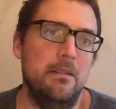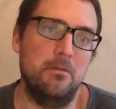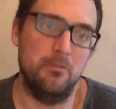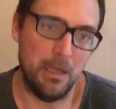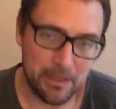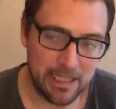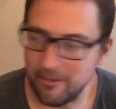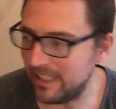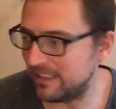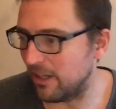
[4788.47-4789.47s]
women never
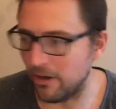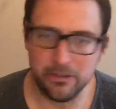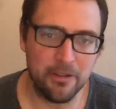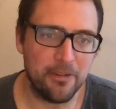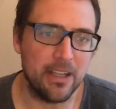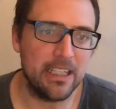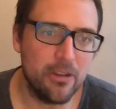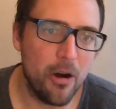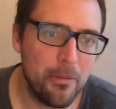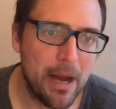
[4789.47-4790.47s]
had to go into a fucking
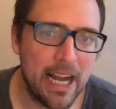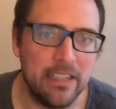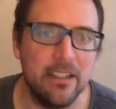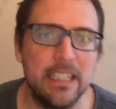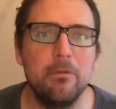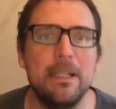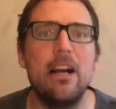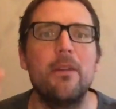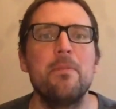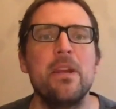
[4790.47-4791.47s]
coal mine. Like we,
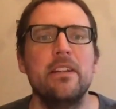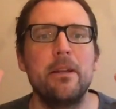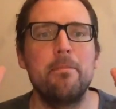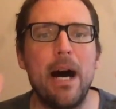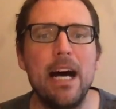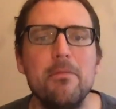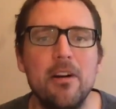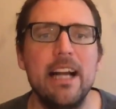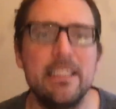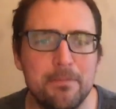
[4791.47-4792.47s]
the bottom
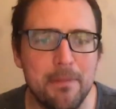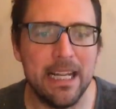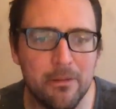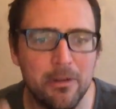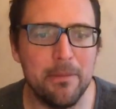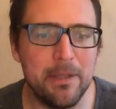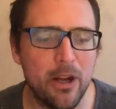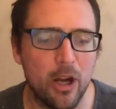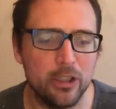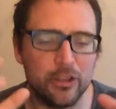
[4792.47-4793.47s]
line is, men and women
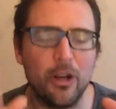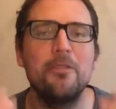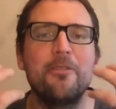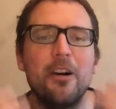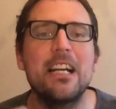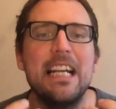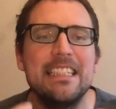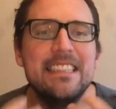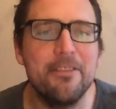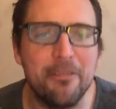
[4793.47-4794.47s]
are so fucking
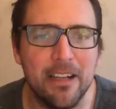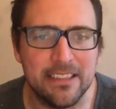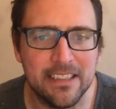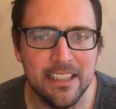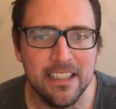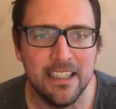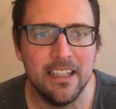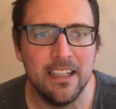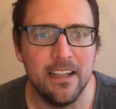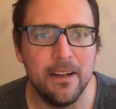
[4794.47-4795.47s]
different
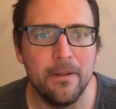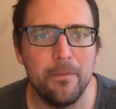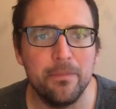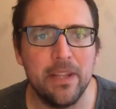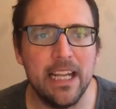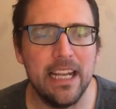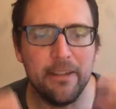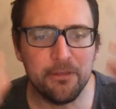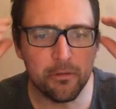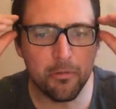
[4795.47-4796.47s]
that
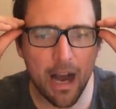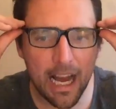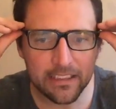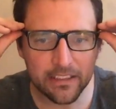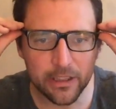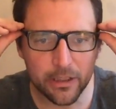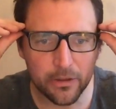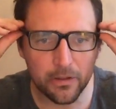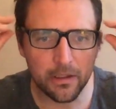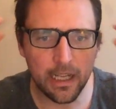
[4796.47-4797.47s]
if you want
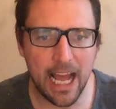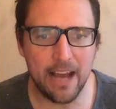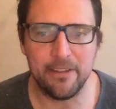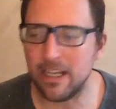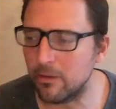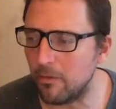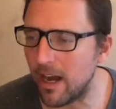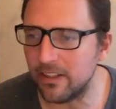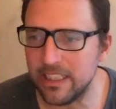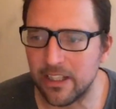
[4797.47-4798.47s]
to have
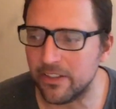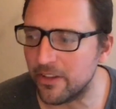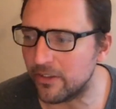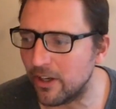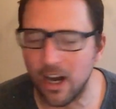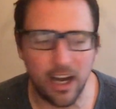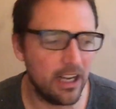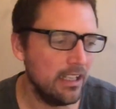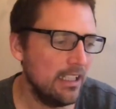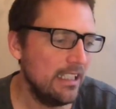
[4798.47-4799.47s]
equality under the
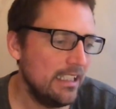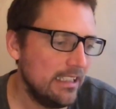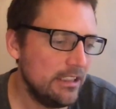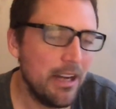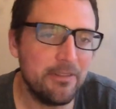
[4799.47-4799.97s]
law, you have